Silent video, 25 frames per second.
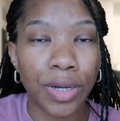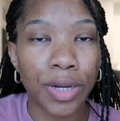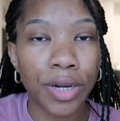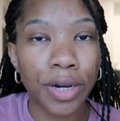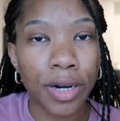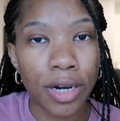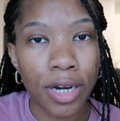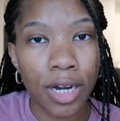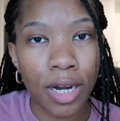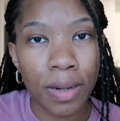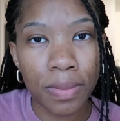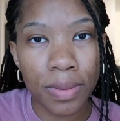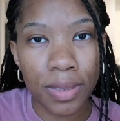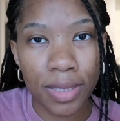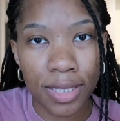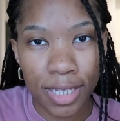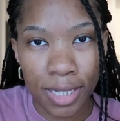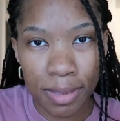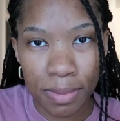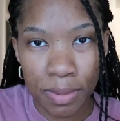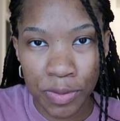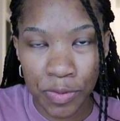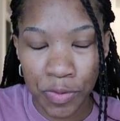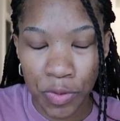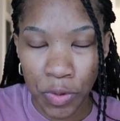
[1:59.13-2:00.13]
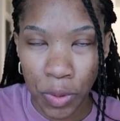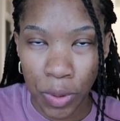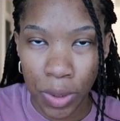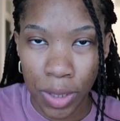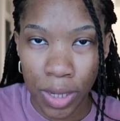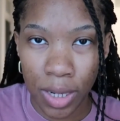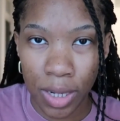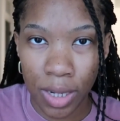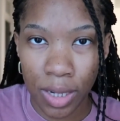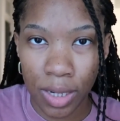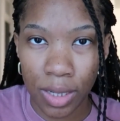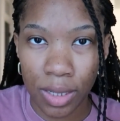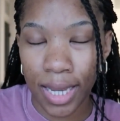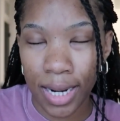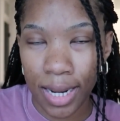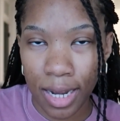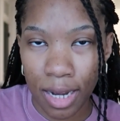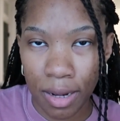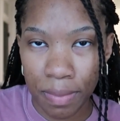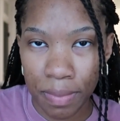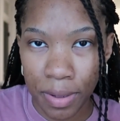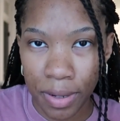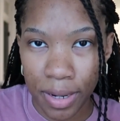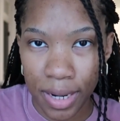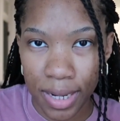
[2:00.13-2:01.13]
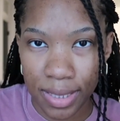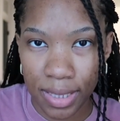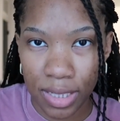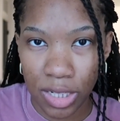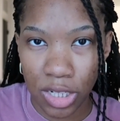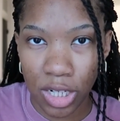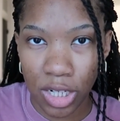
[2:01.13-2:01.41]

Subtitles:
here are a couple of tips for setting up your Etsy